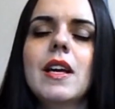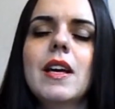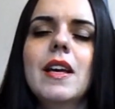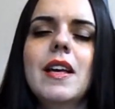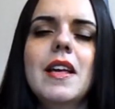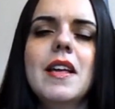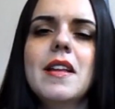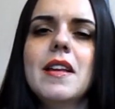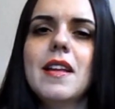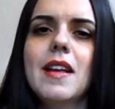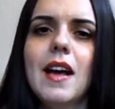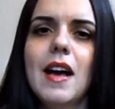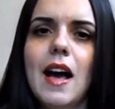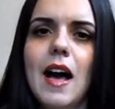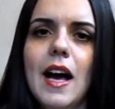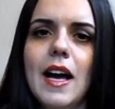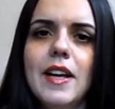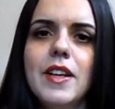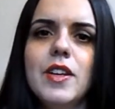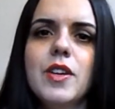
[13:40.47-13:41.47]
And
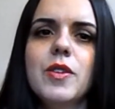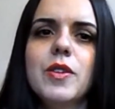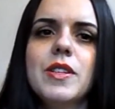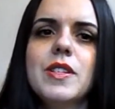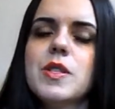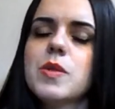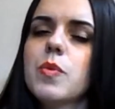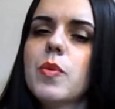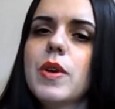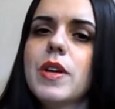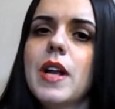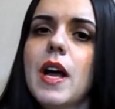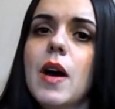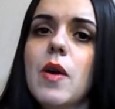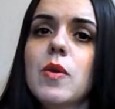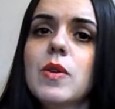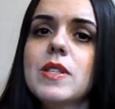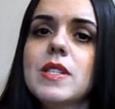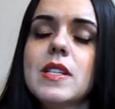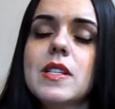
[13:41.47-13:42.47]
I noticed when
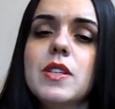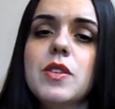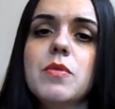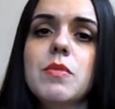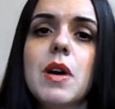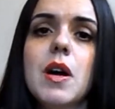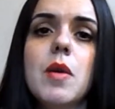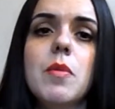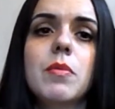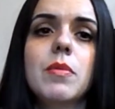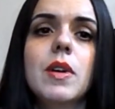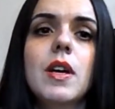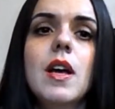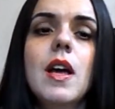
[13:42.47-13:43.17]
I was a new mom,